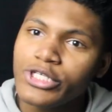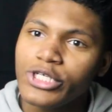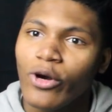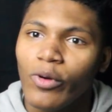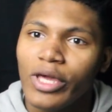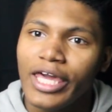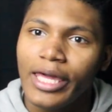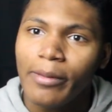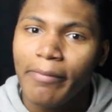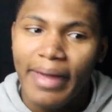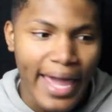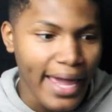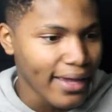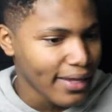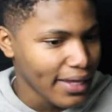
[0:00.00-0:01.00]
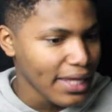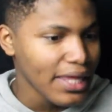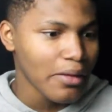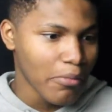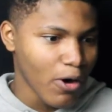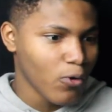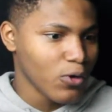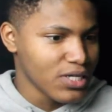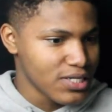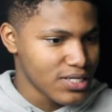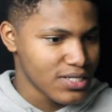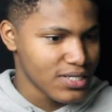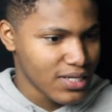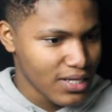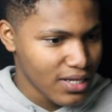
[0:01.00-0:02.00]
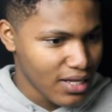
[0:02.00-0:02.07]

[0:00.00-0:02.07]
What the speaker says: just gonna kick him back. You bogus.